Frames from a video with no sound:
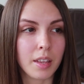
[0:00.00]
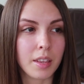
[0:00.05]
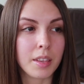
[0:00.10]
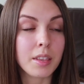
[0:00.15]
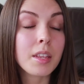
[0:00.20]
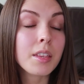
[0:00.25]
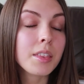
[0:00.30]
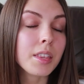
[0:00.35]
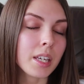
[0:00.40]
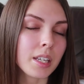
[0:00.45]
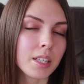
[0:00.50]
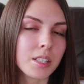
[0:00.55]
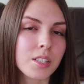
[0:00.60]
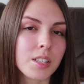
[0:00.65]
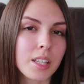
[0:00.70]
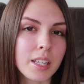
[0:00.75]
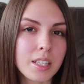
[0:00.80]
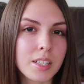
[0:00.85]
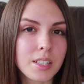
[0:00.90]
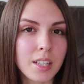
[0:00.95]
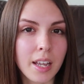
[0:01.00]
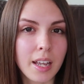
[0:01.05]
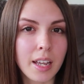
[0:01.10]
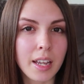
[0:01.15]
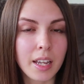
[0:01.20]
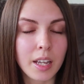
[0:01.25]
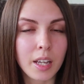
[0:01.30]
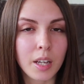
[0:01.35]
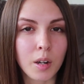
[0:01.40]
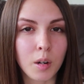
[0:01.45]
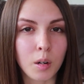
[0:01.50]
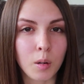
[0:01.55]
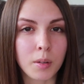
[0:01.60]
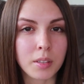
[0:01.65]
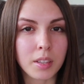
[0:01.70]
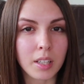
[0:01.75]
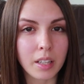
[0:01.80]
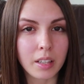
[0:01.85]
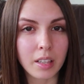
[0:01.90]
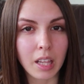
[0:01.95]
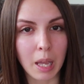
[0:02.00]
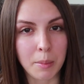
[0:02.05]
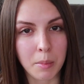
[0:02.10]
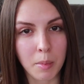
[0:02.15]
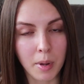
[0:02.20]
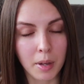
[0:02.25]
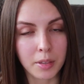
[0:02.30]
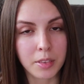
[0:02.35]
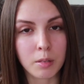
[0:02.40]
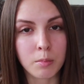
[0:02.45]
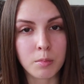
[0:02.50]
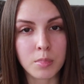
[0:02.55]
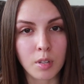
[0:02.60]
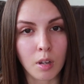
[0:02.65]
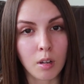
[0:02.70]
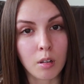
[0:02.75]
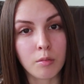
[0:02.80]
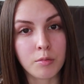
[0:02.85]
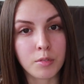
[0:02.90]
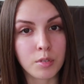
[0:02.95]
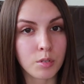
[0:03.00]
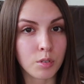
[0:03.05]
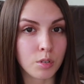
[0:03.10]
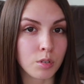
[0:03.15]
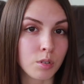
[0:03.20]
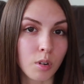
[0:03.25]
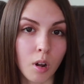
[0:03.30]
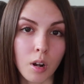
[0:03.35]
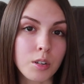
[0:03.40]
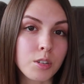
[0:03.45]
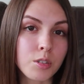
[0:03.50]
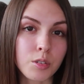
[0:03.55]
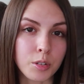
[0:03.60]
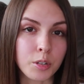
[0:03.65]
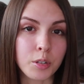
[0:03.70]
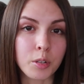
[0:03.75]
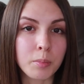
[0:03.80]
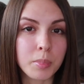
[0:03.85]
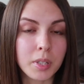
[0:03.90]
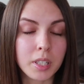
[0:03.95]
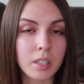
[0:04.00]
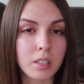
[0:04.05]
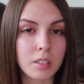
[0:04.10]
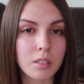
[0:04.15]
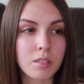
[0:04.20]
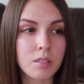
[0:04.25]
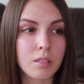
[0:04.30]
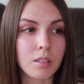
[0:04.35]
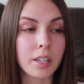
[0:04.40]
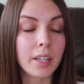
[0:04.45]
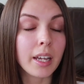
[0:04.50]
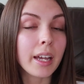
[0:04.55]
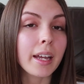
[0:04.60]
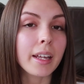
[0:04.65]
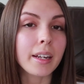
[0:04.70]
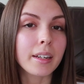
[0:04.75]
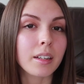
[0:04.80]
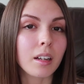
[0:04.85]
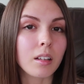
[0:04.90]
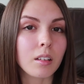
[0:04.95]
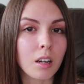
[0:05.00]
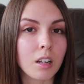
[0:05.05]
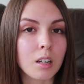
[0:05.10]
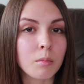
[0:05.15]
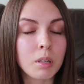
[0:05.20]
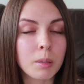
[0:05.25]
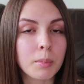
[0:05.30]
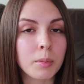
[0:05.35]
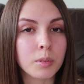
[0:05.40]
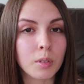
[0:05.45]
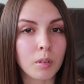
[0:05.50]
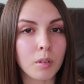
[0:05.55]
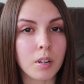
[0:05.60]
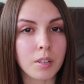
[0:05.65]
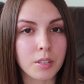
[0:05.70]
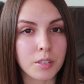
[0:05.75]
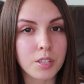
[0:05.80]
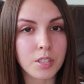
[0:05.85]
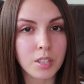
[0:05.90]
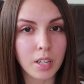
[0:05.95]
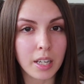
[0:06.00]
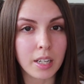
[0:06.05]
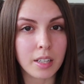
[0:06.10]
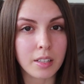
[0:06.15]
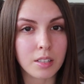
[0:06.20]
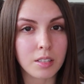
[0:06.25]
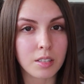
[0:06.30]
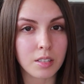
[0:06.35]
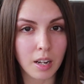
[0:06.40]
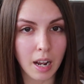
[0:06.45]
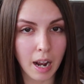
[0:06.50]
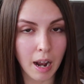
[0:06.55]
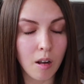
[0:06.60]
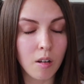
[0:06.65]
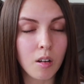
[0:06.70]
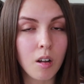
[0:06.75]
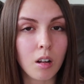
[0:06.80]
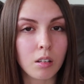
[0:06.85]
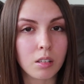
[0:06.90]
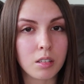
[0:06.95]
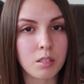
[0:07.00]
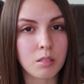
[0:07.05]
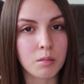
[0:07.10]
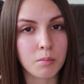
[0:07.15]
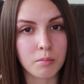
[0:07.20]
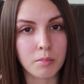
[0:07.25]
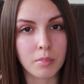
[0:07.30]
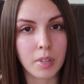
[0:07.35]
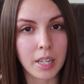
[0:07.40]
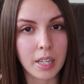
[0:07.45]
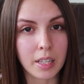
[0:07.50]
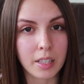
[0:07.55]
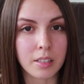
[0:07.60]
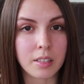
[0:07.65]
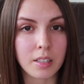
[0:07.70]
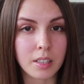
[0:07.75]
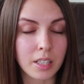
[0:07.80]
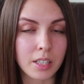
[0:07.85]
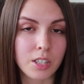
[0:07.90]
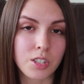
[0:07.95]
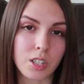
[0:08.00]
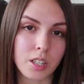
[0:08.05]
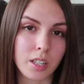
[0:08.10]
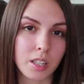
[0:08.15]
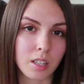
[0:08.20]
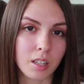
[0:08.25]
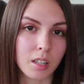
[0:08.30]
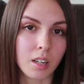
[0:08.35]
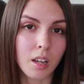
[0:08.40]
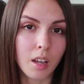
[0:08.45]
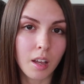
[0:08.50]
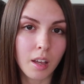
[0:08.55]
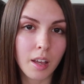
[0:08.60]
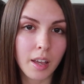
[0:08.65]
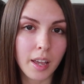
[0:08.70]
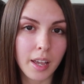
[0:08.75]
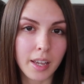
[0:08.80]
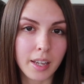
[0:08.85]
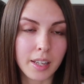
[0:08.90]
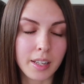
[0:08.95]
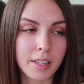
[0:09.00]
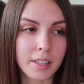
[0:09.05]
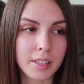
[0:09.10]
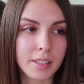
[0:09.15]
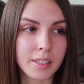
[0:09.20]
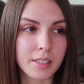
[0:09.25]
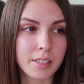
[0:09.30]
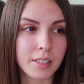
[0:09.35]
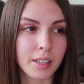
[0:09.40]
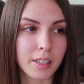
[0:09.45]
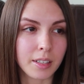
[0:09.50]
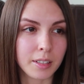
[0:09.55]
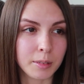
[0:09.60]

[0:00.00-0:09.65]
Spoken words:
the things they say or what they claim about themselves is just not true. Because again, a lot of people don't understand alcoholism and addiction and